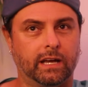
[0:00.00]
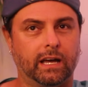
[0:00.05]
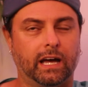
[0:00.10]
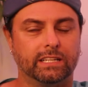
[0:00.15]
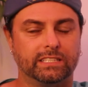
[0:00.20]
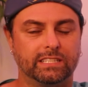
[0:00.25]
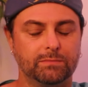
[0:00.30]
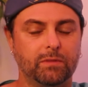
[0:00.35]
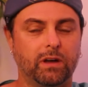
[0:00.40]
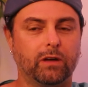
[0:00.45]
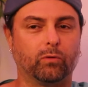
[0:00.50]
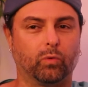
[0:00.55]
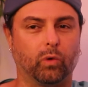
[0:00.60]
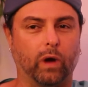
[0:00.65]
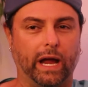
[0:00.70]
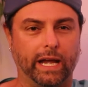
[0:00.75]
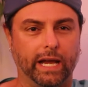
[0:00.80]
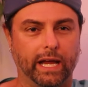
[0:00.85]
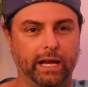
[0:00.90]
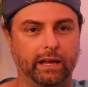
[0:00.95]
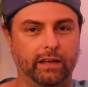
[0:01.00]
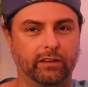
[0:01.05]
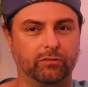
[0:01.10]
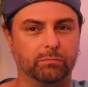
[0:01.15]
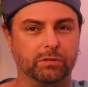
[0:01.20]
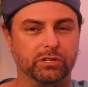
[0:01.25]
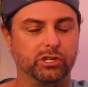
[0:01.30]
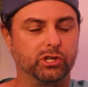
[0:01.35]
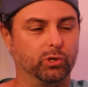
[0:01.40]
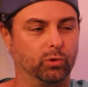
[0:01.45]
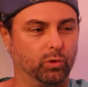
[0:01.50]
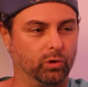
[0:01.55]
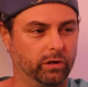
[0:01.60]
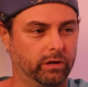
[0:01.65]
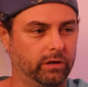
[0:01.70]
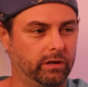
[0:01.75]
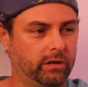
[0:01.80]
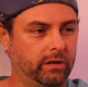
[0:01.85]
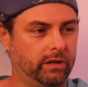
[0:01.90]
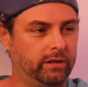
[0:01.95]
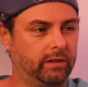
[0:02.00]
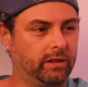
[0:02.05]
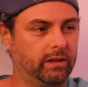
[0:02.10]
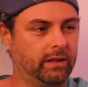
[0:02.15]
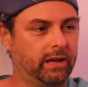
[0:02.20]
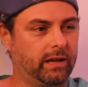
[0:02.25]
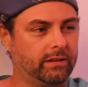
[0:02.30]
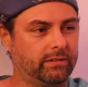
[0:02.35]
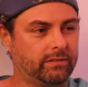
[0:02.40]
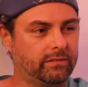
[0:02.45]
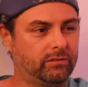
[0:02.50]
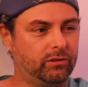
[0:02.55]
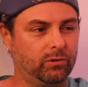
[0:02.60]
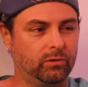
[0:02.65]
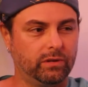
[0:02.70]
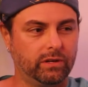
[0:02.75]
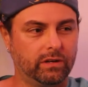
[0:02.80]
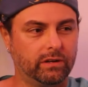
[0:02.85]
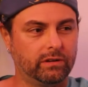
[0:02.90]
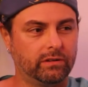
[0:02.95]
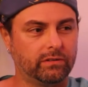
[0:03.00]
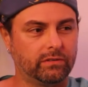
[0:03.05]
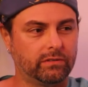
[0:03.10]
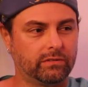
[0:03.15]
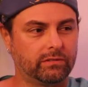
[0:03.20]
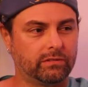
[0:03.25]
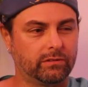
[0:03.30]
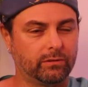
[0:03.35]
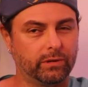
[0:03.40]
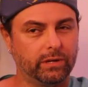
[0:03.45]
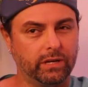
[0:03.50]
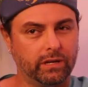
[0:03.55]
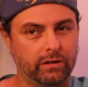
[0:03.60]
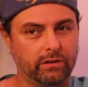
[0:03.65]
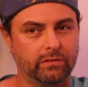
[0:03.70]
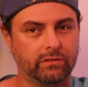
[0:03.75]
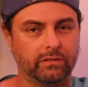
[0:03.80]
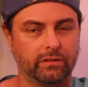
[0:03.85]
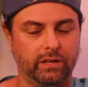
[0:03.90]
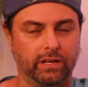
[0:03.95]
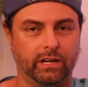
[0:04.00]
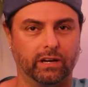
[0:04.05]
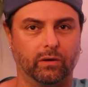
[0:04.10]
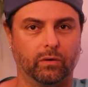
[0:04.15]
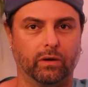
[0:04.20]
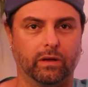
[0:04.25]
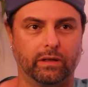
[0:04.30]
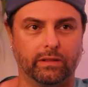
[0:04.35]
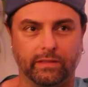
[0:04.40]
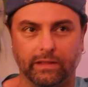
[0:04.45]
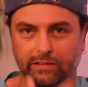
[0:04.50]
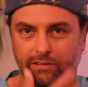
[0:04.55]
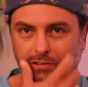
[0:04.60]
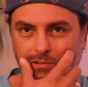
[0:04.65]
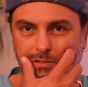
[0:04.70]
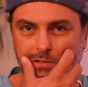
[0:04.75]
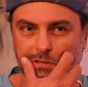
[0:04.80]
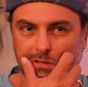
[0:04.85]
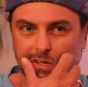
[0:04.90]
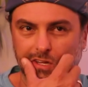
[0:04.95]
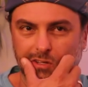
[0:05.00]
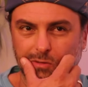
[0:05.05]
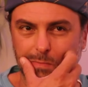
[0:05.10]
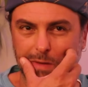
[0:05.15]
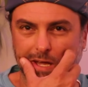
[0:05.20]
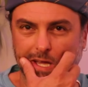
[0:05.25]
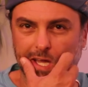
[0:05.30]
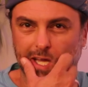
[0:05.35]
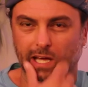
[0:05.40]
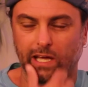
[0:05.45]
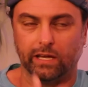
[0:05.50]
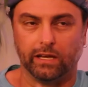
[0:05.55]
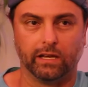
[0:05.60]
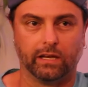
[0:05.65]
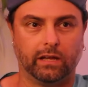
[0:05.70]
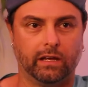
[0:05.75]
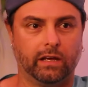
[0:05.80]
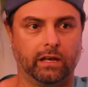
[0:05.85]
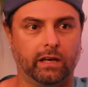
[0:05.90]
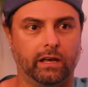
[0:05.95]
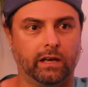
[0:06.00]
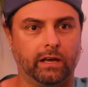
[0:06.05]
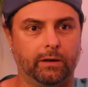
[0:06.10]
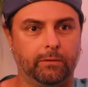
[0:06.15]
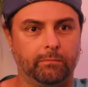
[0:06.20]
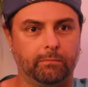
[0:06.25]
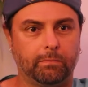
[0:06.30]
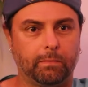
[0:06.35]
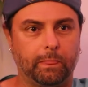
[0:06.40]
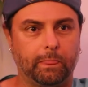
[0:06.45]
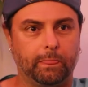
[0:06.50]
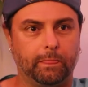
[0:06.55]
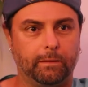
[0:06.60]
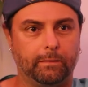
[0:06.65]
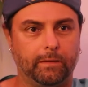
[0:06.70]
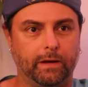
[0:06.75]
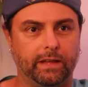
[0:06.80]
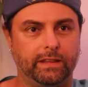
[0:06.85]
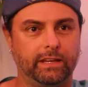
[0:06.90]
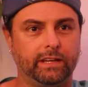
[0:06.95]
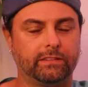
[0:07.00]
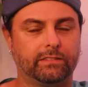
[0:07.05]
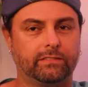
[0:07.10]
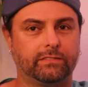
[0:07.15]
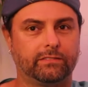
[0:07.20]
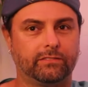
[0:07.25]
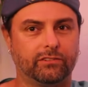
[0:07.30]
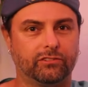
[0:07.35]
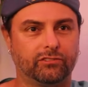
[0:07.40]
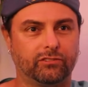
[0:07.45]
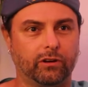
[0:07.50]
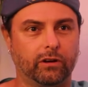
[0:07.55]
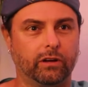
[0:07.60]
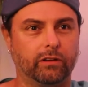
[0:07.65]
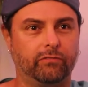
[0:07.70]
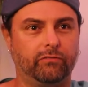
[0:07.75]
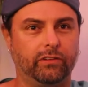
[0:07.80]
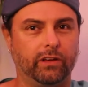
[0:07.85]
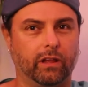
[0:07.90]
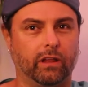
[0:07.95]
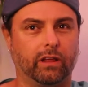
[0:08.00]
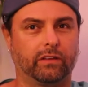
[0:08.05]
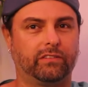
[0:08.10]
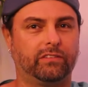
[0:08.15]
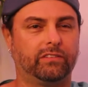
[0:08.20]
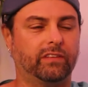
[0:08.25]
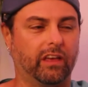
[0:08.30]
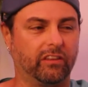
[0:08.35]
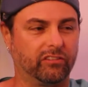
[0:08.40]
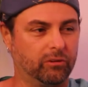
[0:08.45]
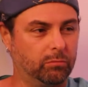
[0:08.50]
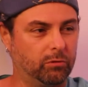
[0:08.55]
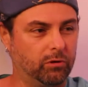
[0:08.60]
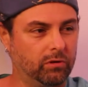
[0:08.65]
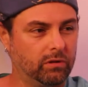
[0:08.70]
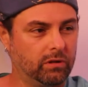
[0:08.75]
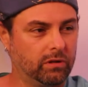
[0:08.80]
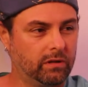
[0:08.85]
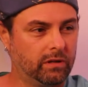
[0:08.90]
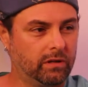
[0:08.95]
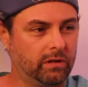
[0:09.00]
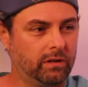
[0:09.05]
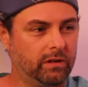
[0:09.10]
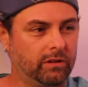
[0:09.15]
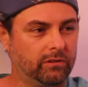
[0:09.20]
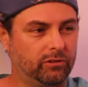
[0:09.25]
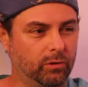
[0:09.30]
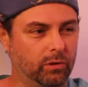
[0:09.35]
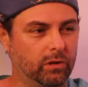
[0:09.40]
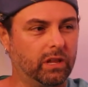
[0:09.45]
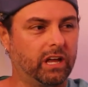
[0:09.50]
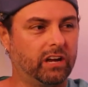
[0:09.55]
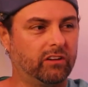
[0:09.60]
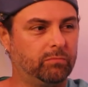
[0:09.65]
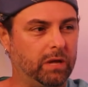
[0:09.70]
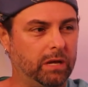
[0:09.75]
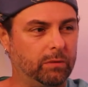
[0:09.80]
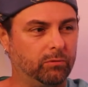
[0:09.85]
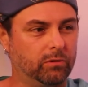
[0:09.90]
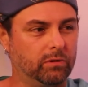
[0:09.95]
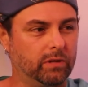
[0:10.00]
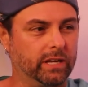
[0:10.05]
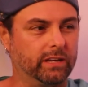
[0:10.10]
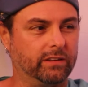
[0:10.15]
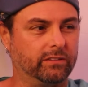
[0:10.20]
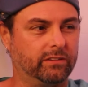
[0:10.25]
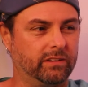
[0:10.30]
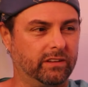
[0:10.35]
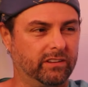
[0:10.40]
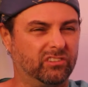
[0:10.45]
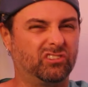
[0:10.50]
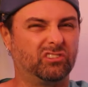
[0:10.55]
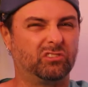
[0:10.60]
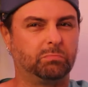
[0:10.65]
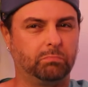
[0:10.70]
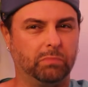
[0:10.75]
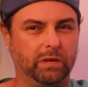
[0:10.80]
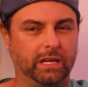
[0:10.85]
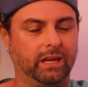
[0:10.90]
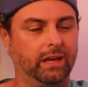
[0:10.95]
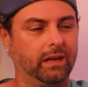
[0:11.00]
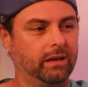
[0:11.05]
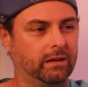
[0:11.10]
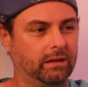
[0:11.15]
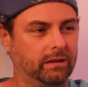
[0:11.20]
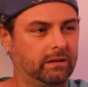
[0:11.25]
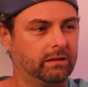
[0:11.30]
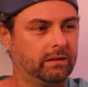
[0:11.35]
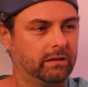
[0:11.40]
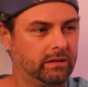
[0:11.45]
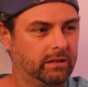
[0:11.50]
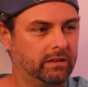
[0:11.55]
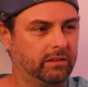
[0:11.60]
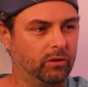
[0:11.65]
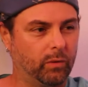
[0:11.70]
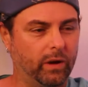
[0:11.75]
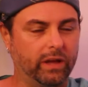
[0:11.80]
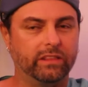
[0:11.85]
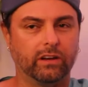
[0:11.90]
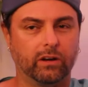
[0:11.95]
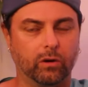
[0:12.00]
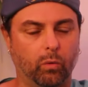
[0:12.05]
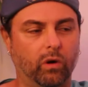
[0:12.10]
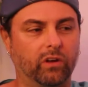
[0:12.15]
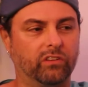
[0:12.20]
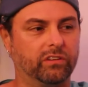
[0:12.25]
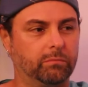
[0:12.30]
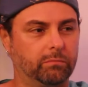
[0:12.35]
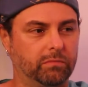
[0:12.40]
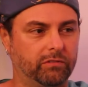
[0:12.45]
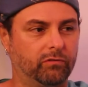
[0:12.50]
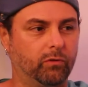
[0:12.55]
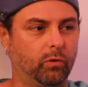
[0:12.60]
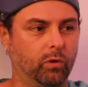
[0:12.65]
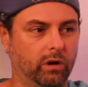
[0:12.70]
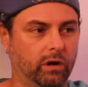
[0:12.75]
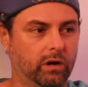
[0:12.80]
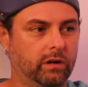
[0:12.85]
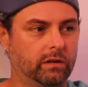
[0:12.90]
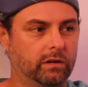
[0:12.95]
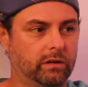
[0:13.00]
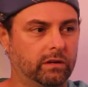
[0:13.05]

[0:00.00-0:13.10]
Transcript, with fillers: I think my writing has matured in the last mm-hmm. two years, three years. You know that's that's making it. I think it's just starting to feel accessible mm. to a lot of people. Like it's it's speaking the way that it wasn't before.